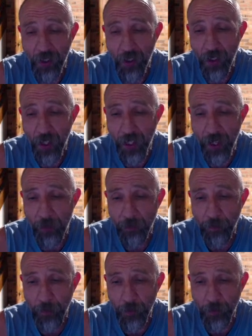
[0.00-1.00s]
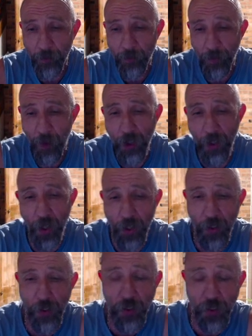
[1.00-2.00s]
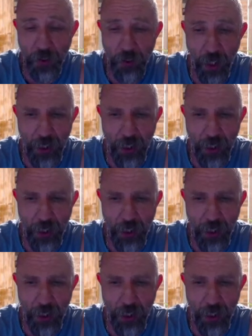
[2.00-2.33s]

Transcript: I use